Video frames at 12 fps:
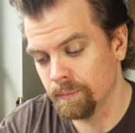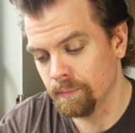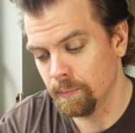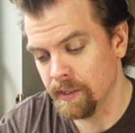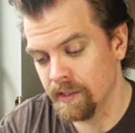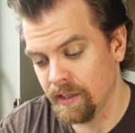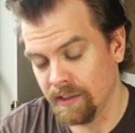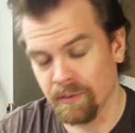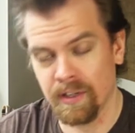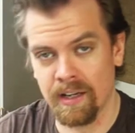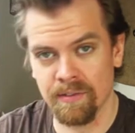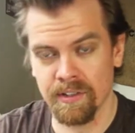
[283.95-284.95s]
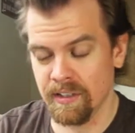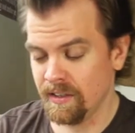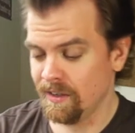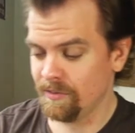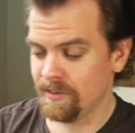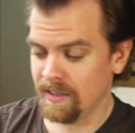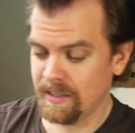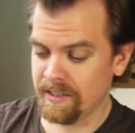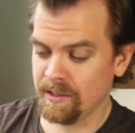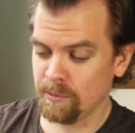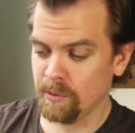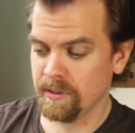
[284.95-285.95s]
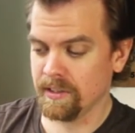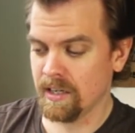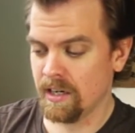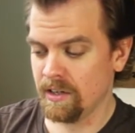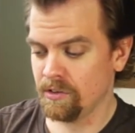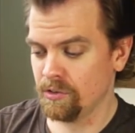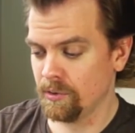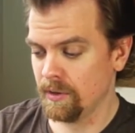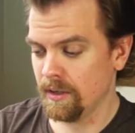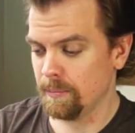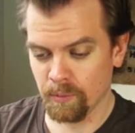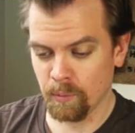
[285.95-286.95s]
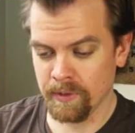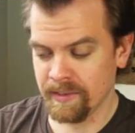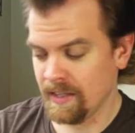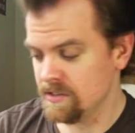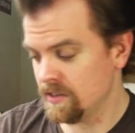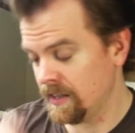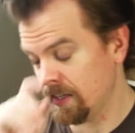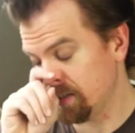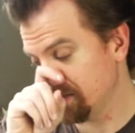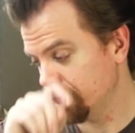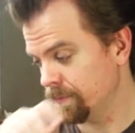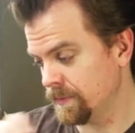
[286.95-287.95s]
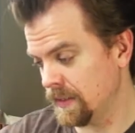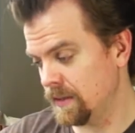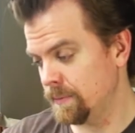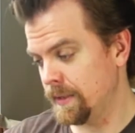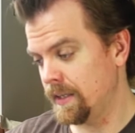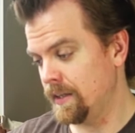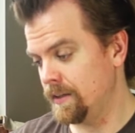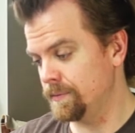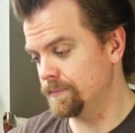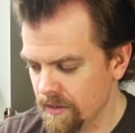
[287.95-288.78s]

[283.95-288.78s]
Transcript: but I don't have it enough that I can really conjure up what that's like in my head.